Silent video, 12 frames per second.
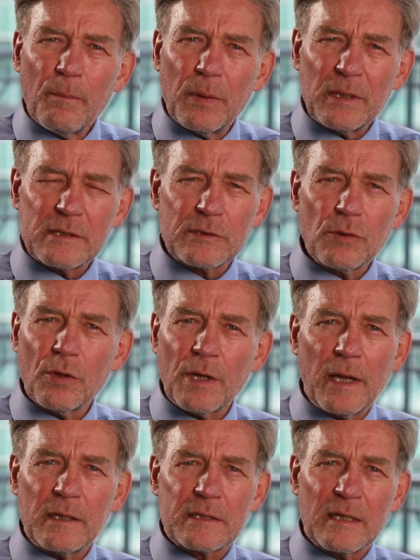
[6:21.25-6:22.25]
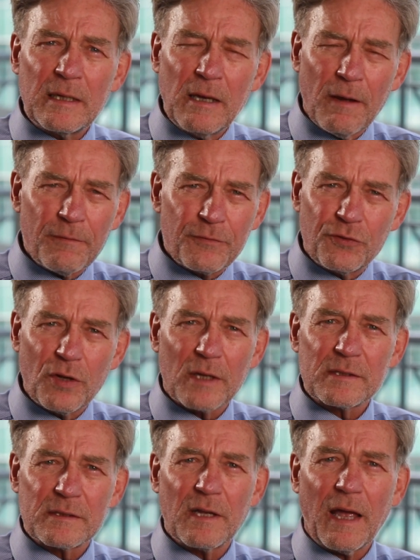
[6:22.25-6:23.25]
But it's not enough
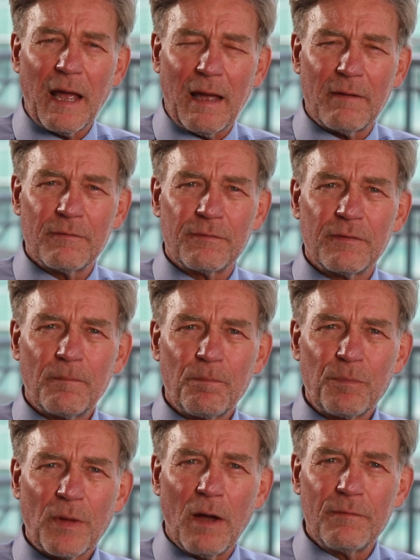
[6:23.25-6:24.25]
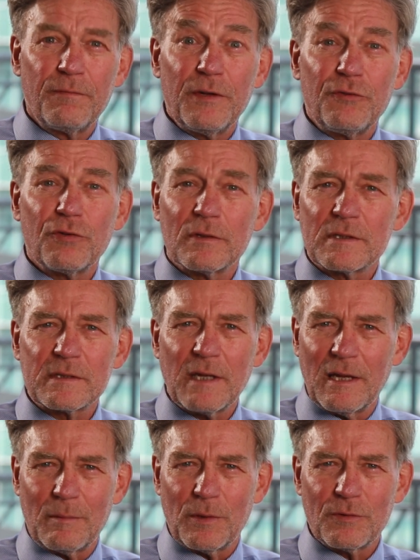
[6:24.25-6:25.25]
just to have a vision
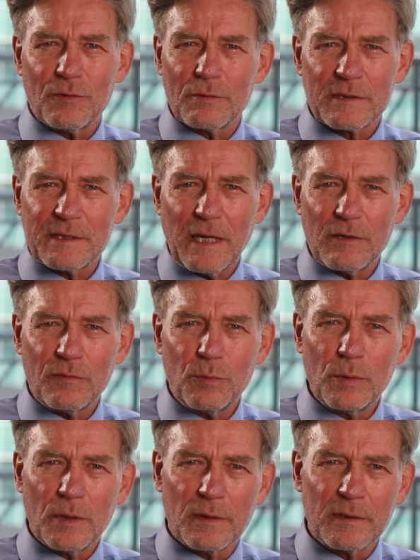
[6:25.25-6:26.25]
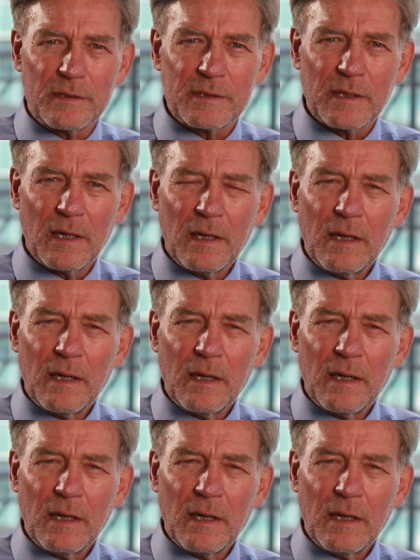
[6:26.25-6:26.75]
statement or a set of words.